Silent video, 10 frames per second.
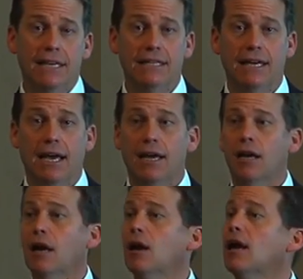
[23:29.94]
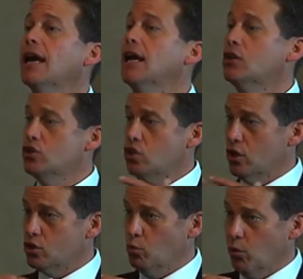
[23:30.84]
ADA in
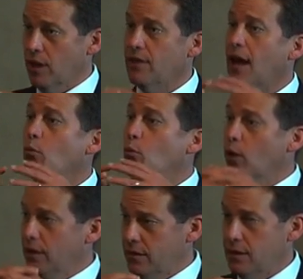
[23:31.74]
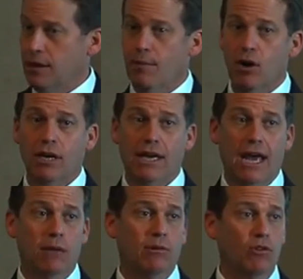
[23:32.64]
conjunction with the American
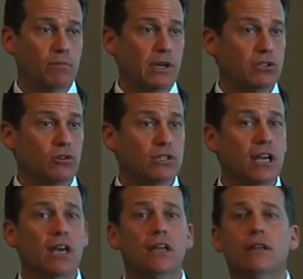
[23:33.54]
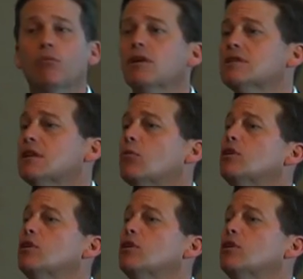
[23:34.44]
Academy of Orthopedic Surgeons that really said that